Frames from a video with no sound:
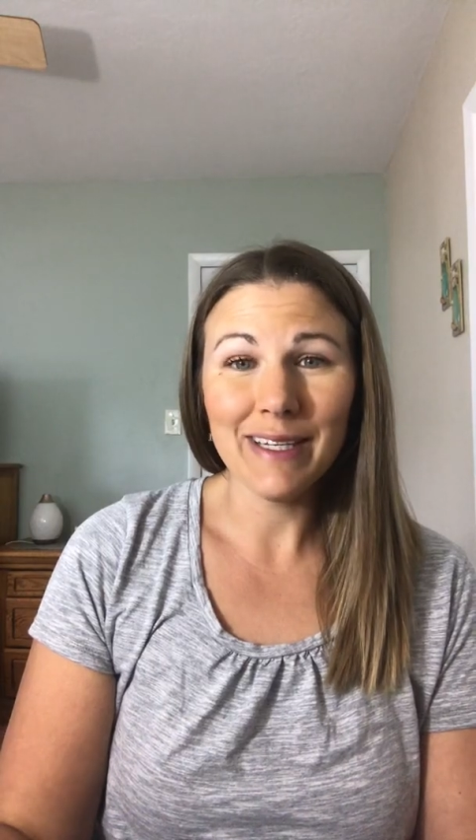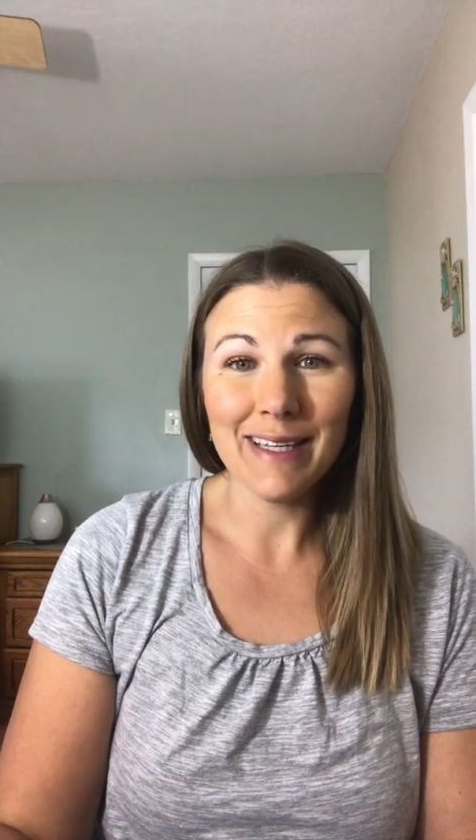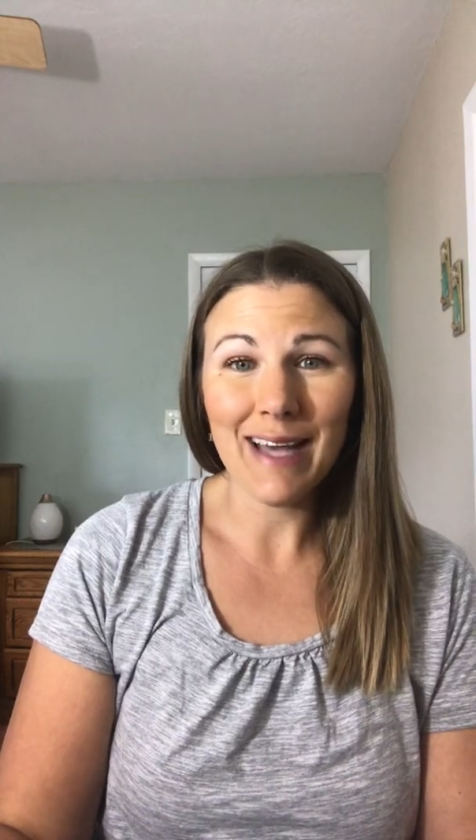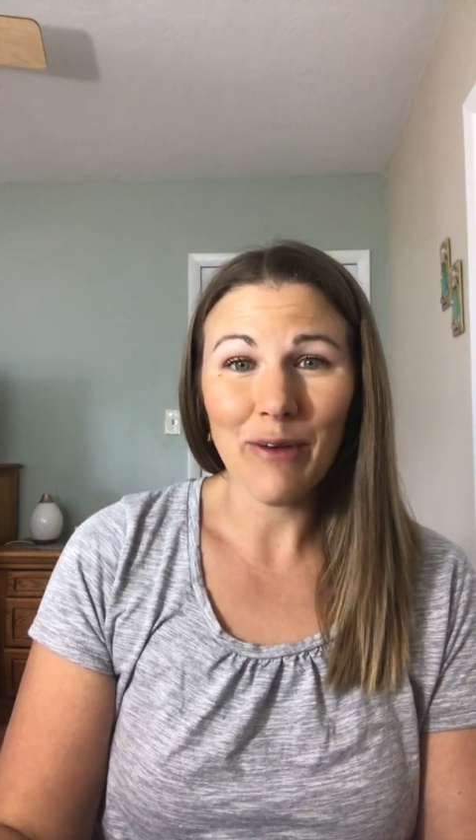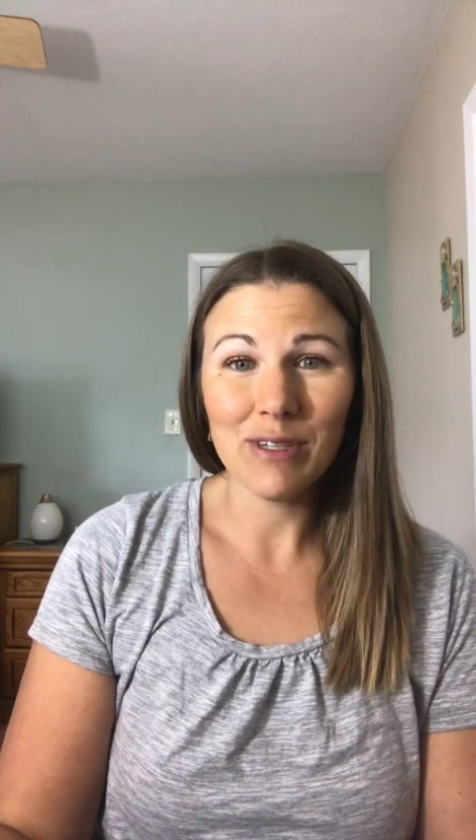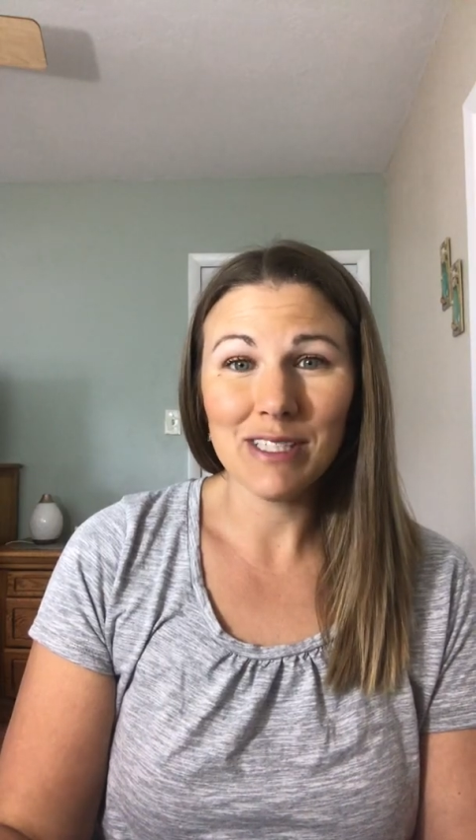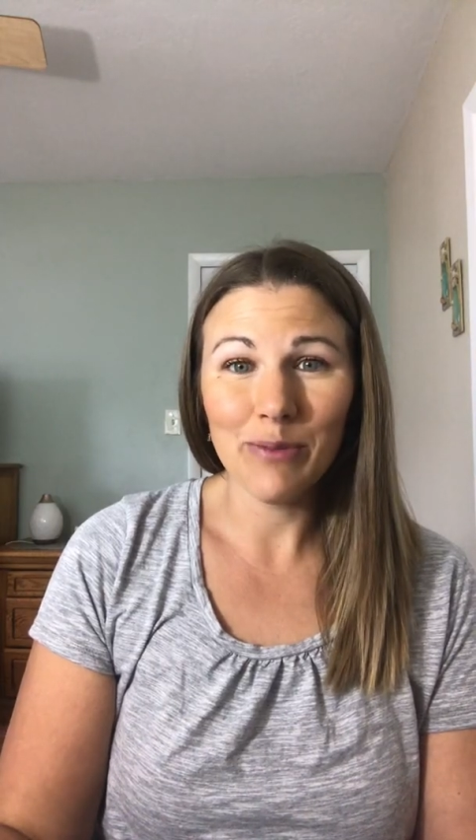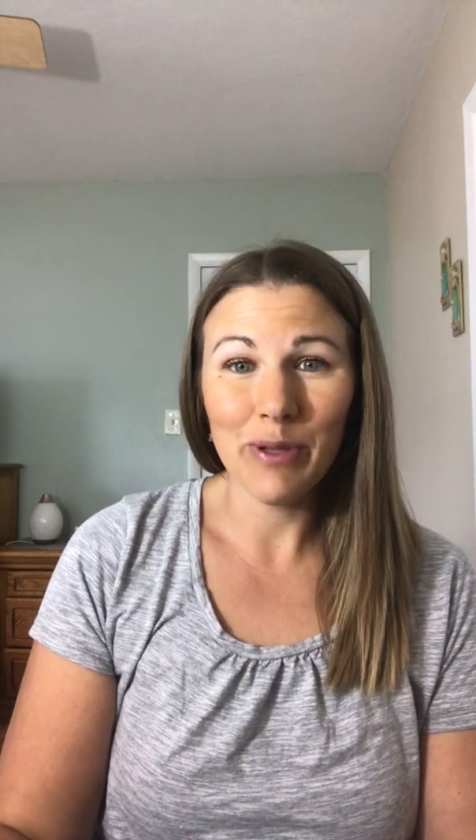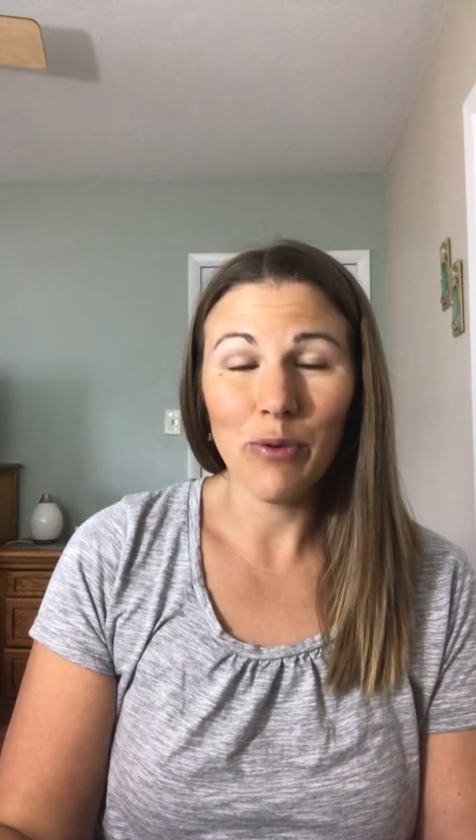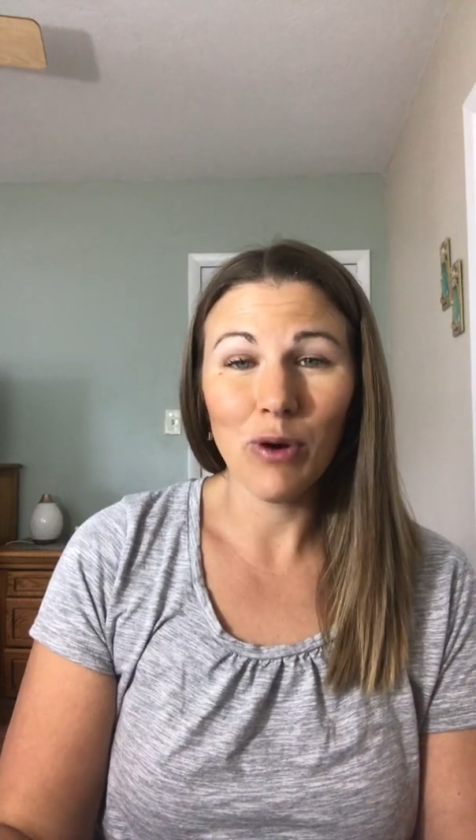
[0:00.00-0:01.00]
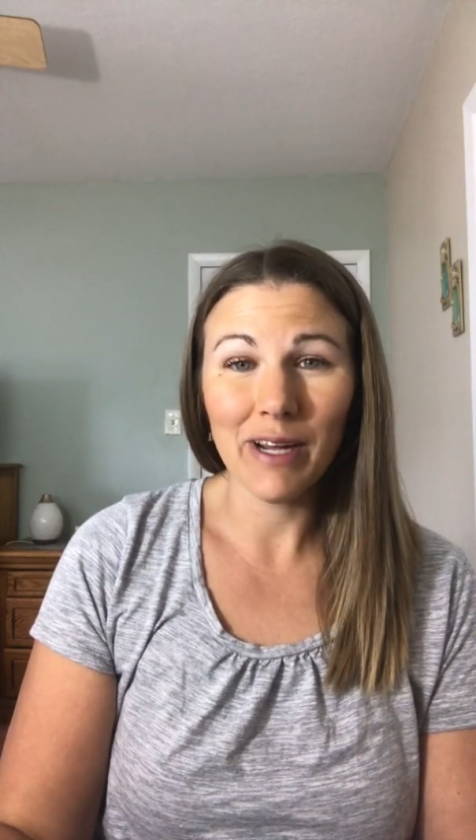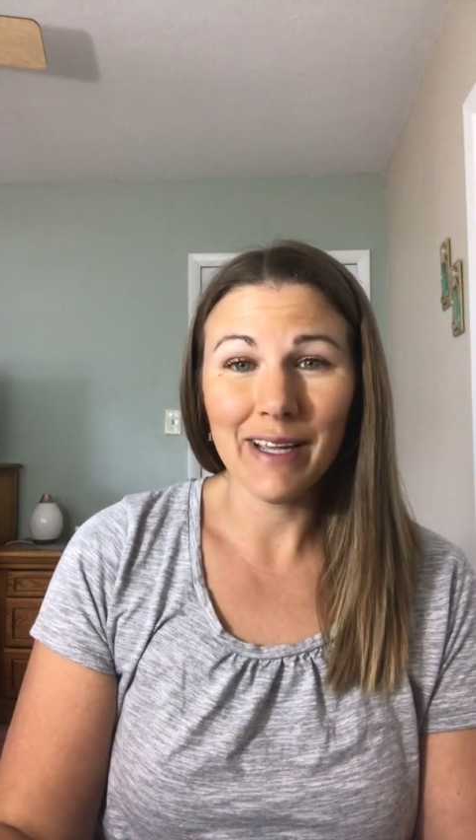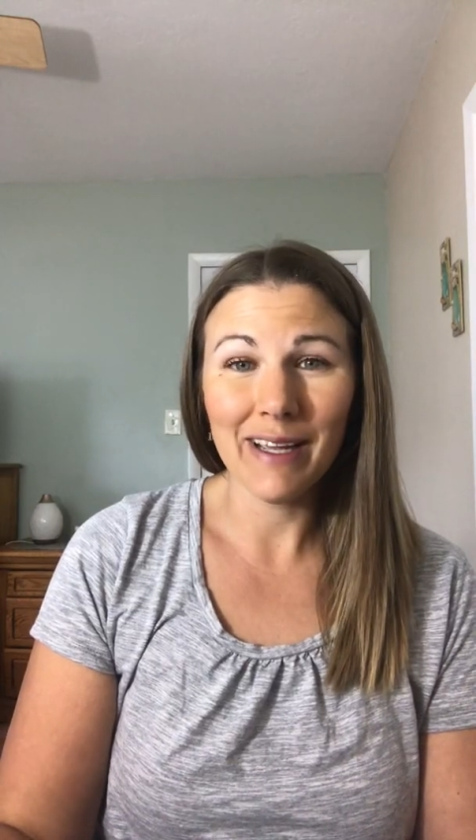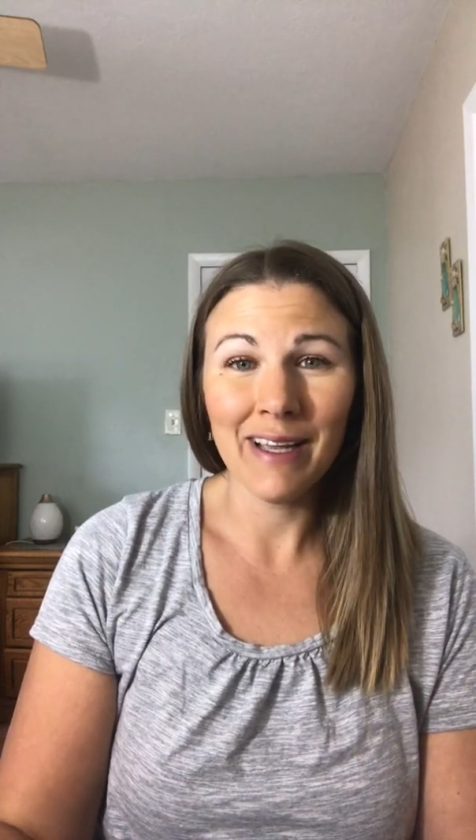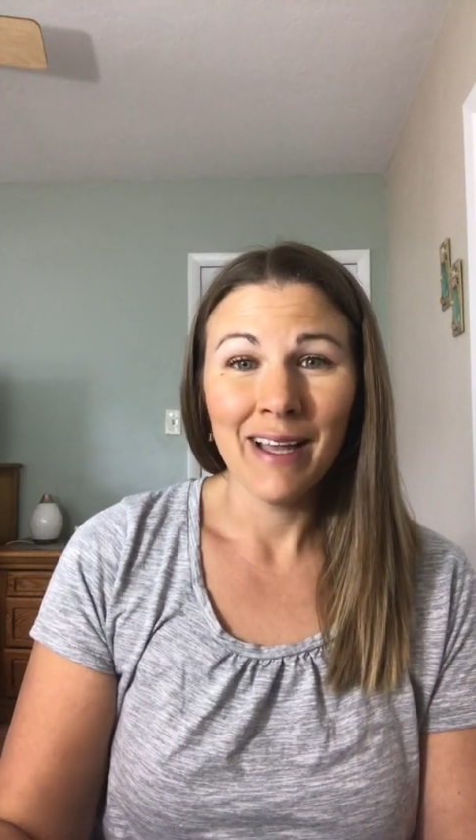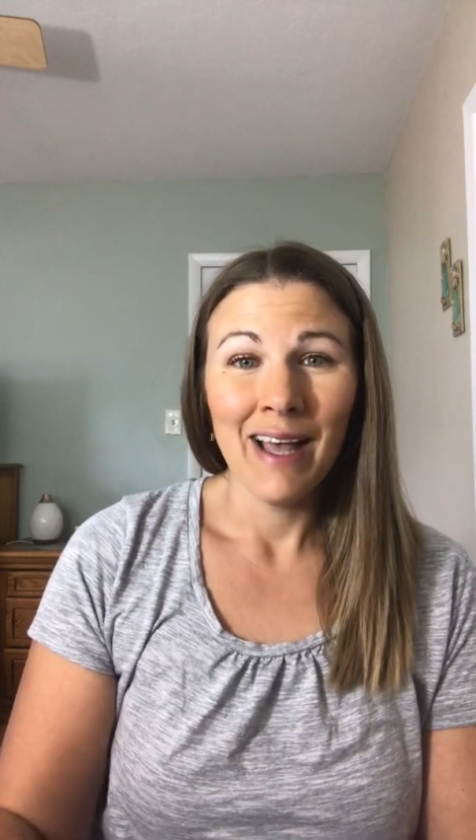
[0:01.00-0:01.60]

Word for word: need that one to be working,